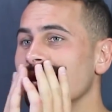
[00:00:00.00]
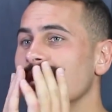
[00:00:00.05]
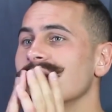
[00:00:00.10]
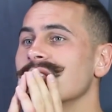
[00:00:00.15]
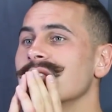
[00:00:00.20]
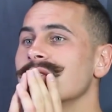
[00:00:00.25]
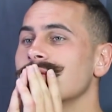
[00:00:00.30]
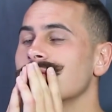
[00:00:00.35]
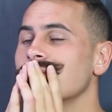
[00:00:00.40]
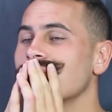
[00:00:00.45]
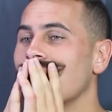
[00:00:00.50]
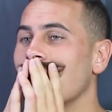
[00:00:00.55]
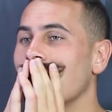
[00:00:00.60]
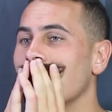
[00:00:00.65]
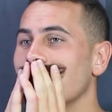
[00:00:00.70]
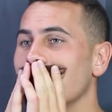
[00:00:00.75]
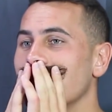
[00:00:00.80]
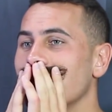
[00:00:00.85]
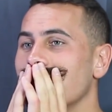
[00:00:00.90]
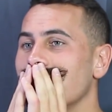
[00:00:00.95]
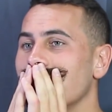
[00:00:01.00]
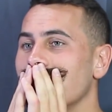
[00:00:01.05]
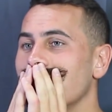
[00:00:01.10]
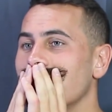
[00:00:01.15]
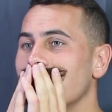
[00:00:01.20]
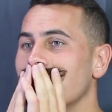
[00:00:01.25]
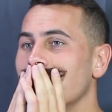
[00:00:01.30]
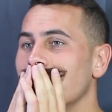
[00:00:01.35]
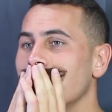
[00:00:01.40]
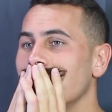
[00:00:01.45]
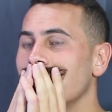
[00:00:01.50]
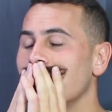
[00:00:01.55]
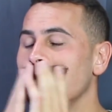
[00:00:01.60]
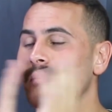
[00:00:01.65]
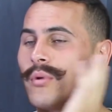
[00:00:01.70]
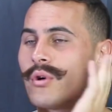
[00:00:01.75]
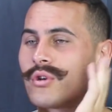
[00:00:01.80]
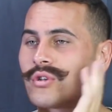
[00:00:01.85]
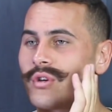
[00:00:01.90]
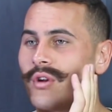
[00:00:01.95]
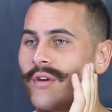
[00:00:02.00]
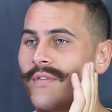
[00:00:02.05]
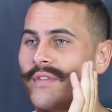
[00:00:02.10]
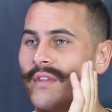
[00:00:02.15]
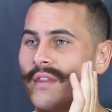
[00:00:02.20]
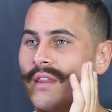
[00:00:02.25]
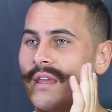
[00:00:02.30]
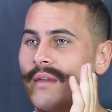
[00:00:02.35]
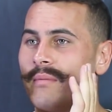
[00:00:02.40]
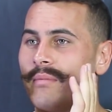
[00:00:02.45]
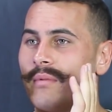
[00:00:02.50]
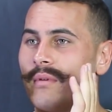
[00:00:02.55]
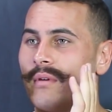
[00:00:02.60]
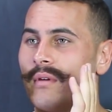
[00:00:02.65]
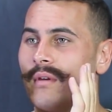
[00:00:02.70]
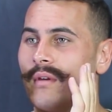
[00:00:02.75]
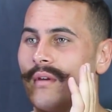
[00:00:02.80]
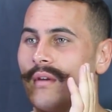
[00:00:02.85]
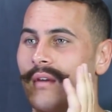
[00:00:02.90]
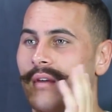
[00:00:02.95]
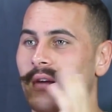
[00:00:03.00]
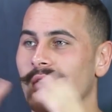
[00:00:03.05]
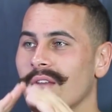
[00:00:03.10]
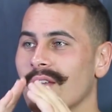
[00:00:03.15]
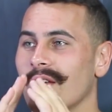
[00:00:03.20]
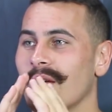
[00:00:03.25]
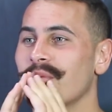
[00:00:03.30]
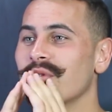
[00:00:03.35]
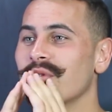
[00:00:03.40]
I just try and push it off the lip. So I